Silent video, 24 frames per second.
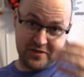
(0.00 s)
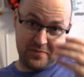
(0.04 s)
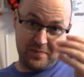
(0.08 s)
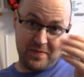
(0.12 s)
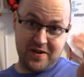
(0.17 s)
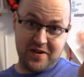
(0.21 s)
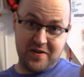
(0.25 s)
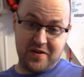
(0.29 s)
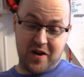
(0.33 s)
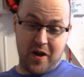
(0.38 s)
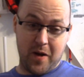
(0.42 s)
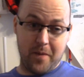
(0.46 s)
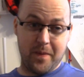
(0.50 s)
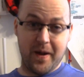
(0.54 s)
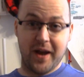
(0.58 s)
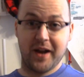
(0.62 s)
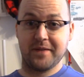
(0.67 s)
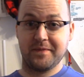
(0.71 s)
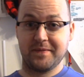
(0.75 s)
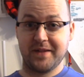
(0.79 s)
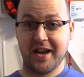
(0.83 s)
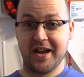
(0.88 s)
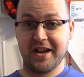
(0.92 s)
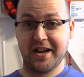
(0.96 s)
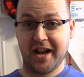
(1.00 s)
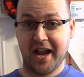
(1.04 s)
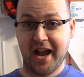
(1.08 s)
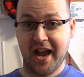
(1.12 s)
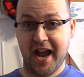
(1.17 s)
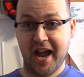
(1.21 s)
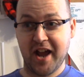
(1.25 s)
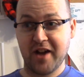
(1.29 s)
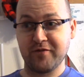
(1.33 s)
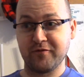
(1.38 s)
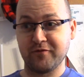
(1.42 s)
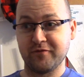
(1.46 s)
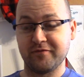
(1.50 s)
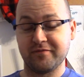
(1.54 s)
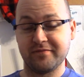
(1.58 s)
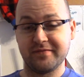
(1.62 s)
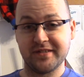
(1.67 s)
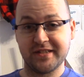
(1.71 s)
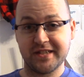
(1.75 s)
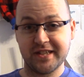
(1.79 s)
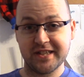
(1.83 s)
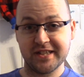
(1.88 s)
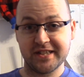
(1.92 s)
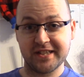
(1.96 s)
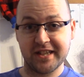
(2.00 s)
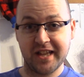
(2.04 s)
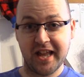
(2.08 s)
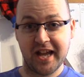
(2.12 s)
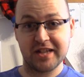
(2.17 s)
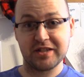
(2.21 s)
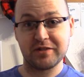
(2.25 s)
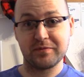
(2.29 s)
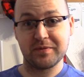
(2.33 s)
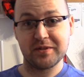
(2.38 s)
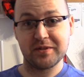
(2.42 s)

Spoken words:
been about a day and a half since last we